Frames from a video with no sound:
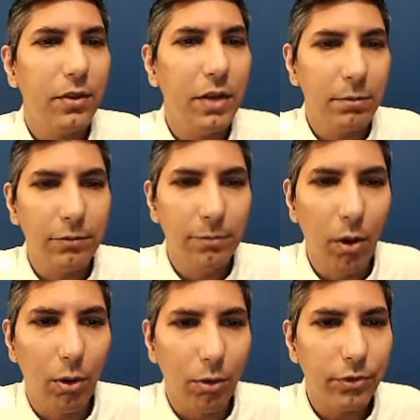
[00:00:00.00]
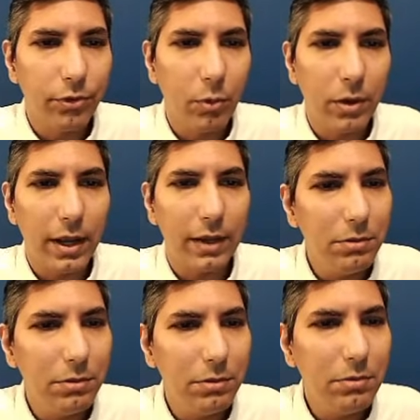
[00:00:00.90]
the number of moles. So when
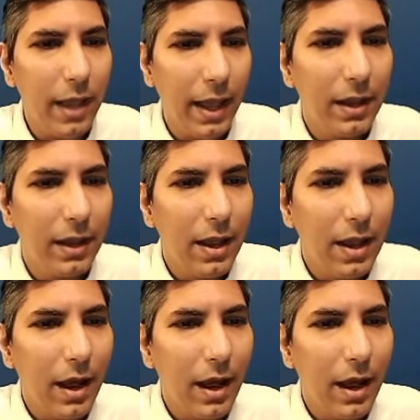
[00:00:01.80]
I do that,